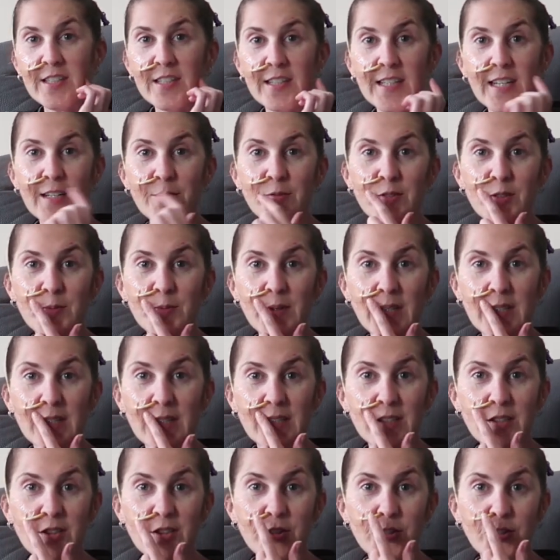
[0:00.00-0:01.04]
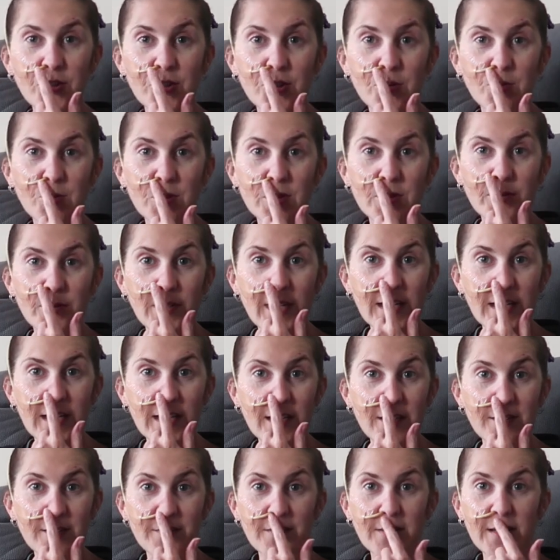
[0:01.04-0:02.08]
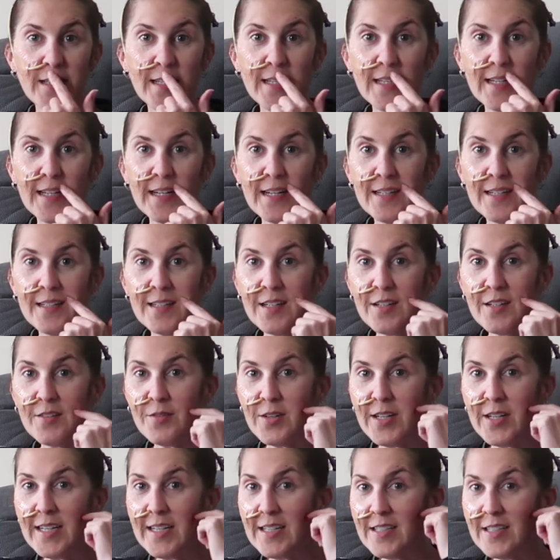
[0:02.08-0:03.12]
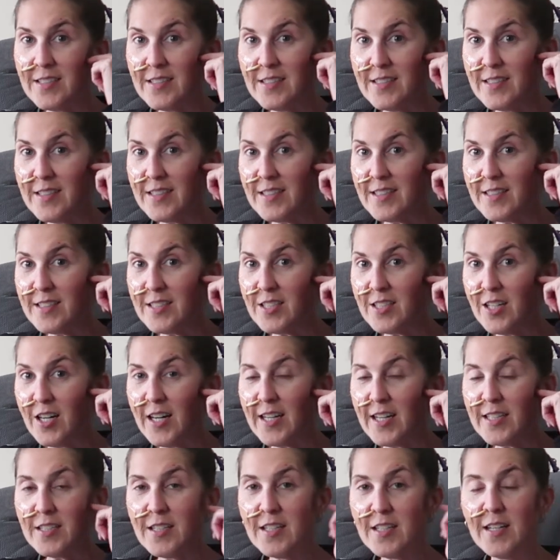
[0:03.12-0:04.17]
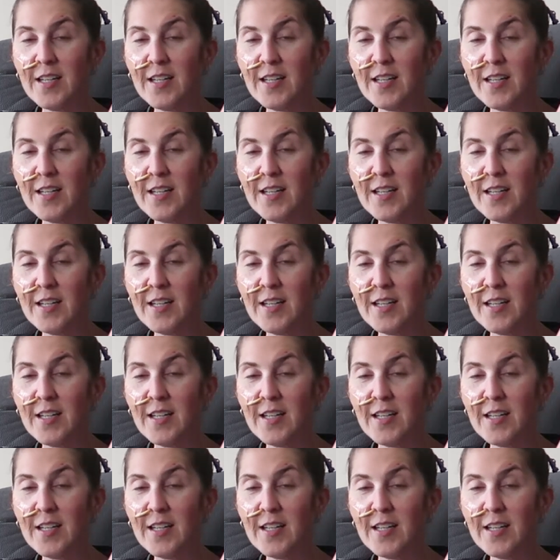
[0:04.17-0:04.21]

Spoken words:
and that was when the tube was running here around this side.